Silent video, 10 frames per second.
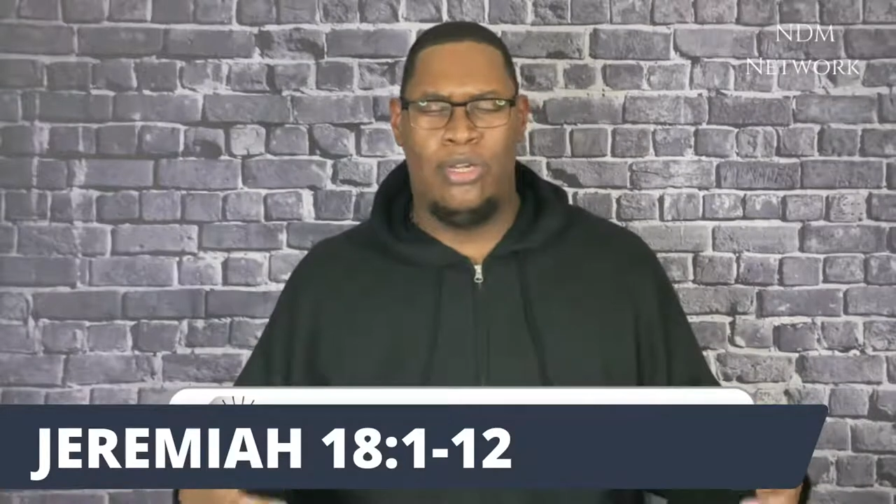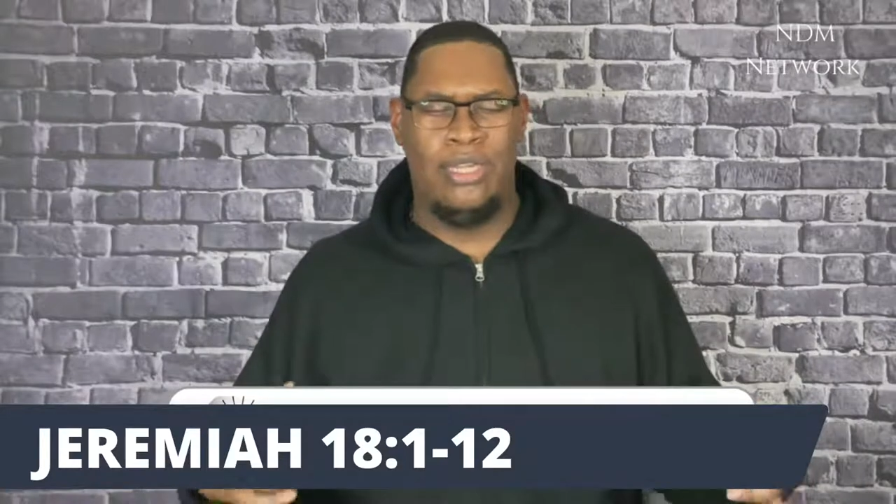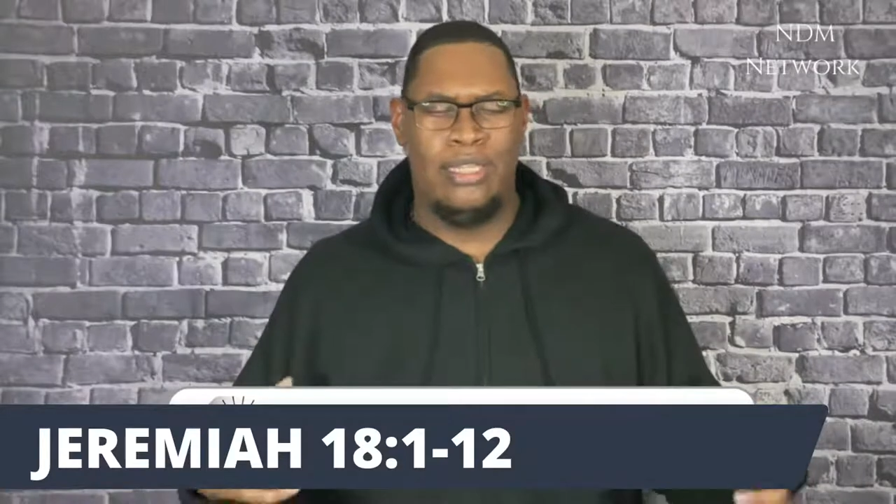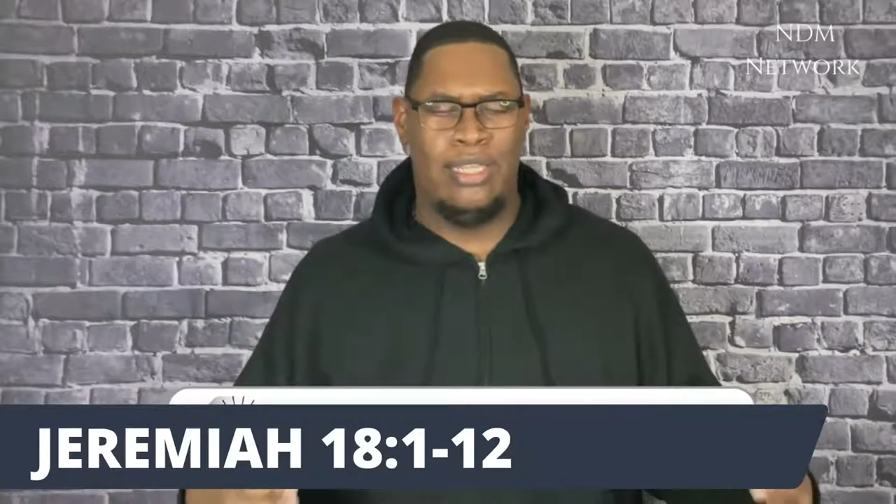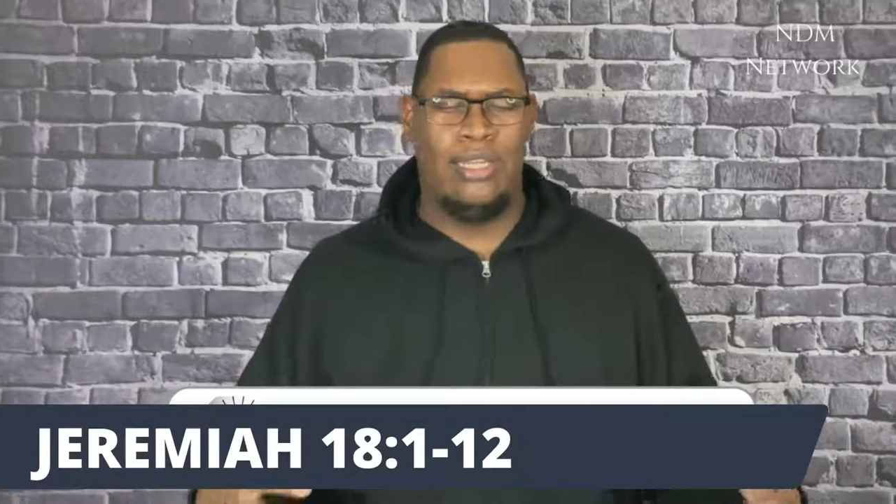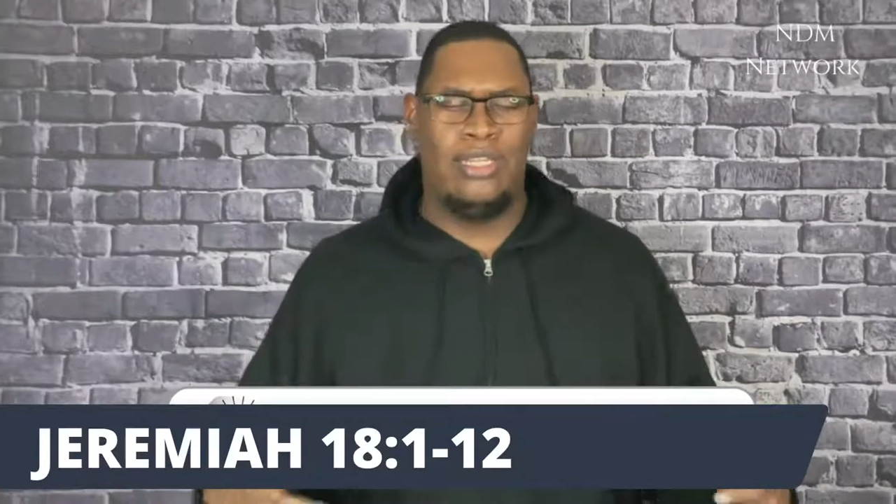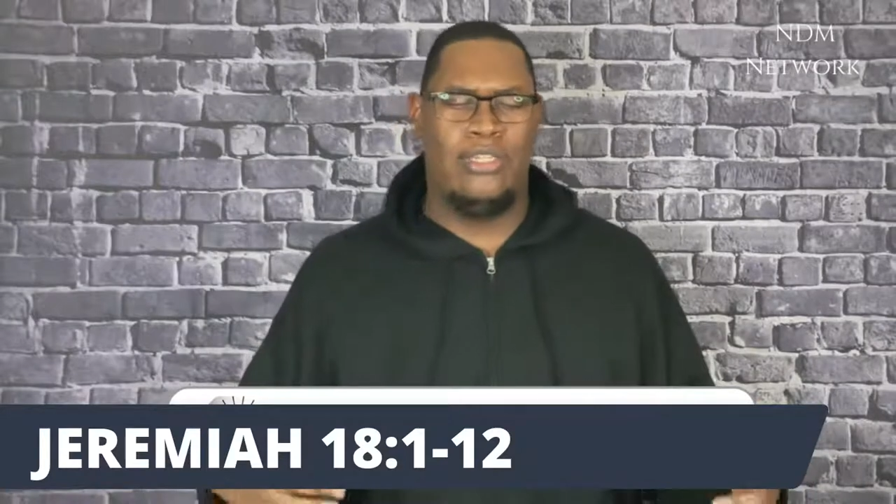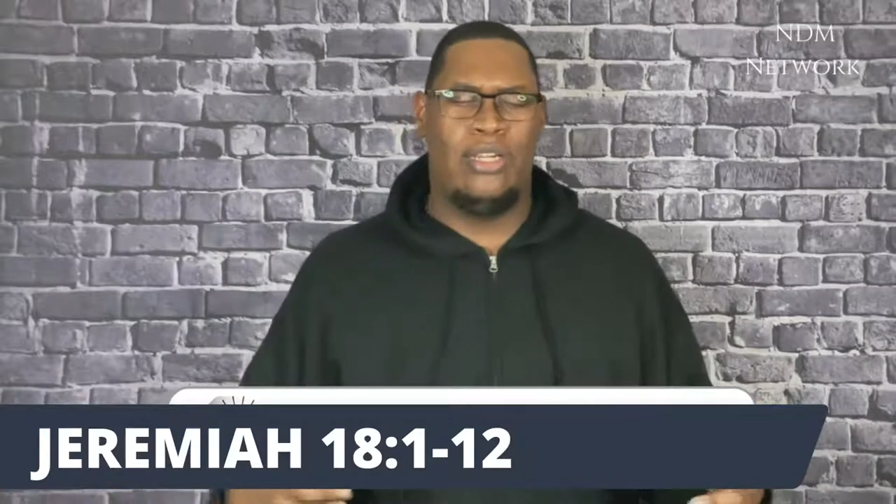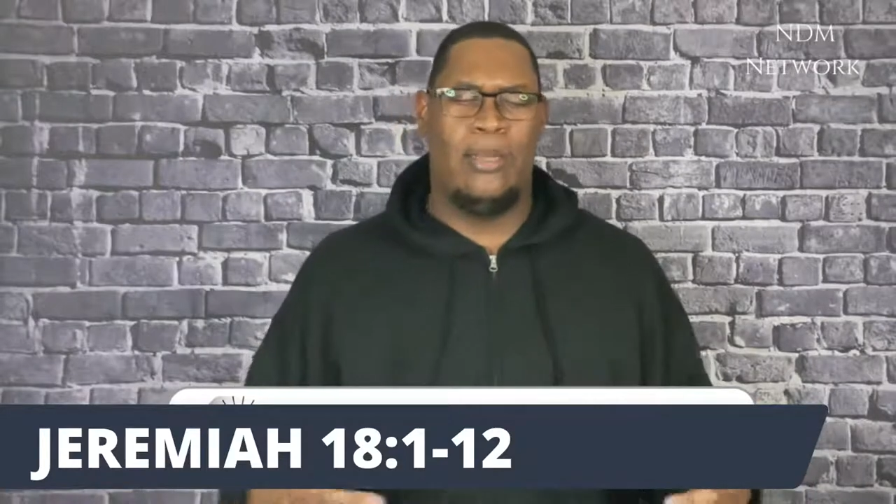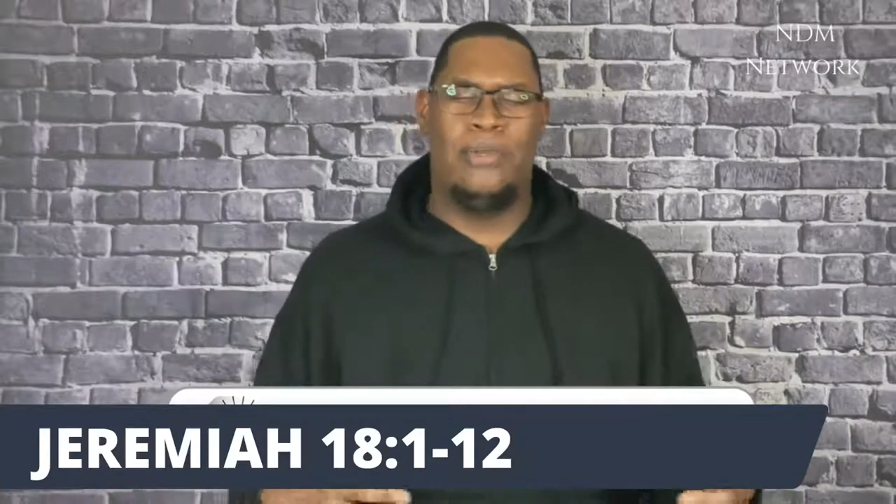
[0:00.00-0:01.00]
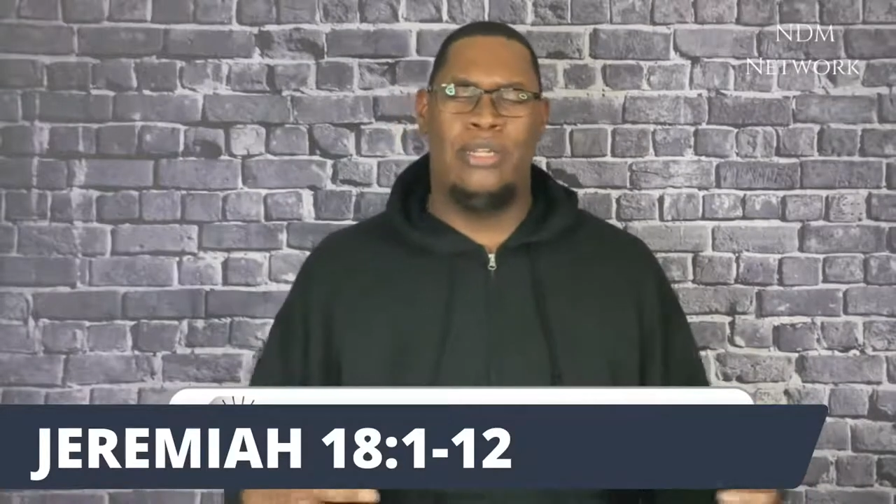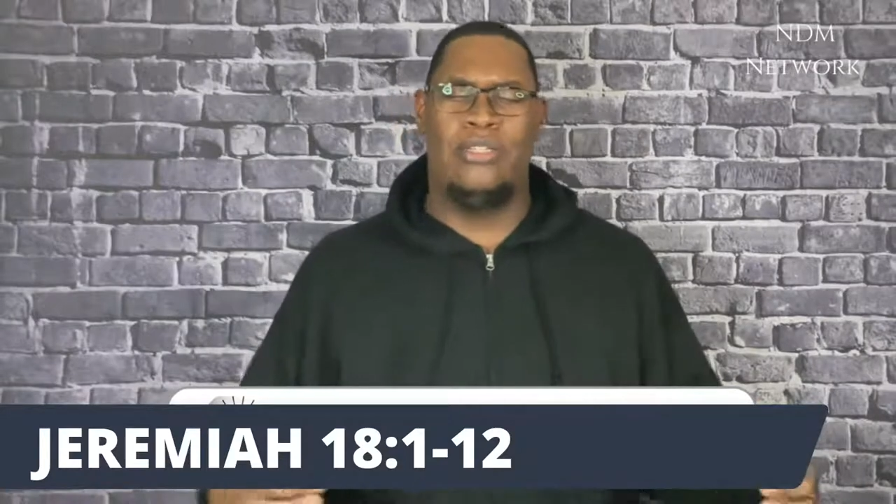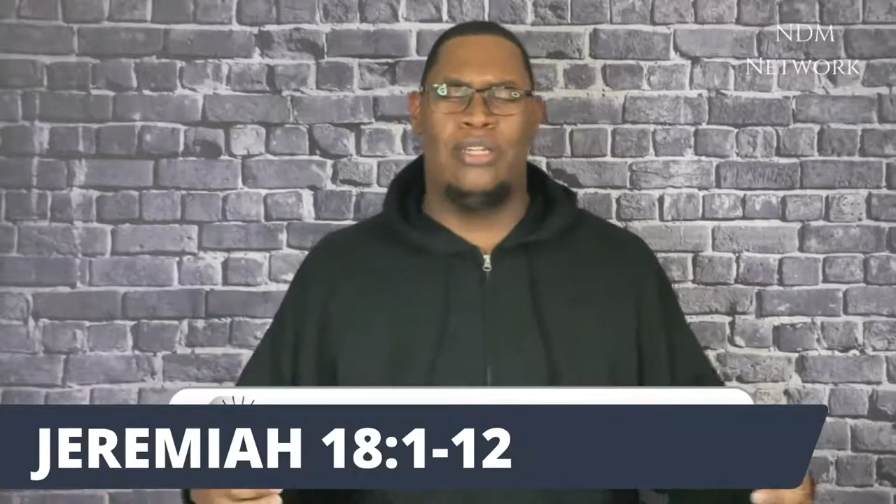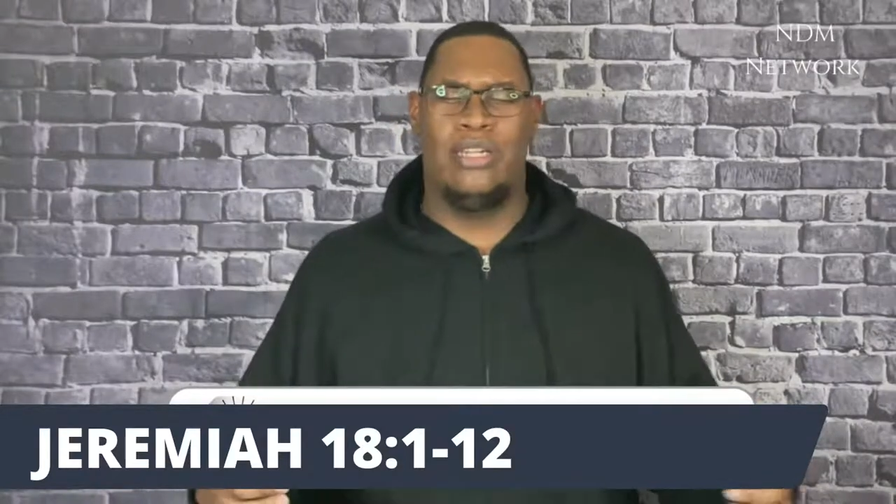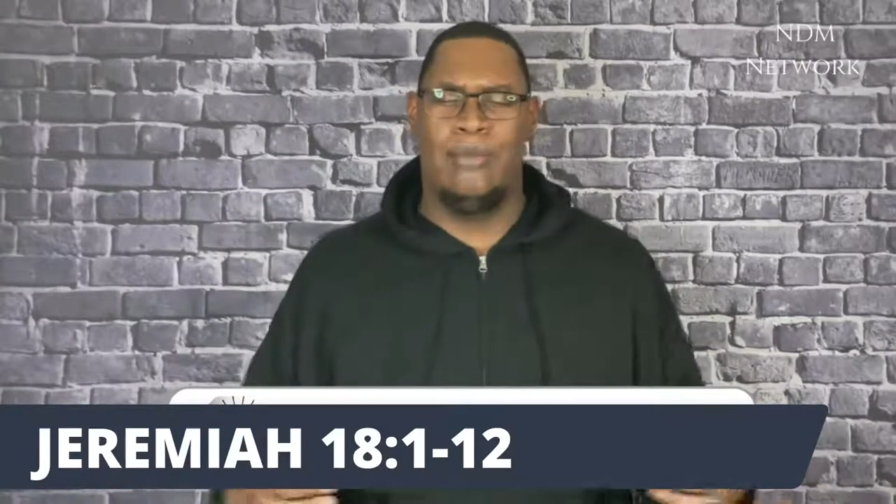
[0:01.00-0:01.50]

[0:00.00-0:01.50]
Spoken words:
Anything that's trying to penetrate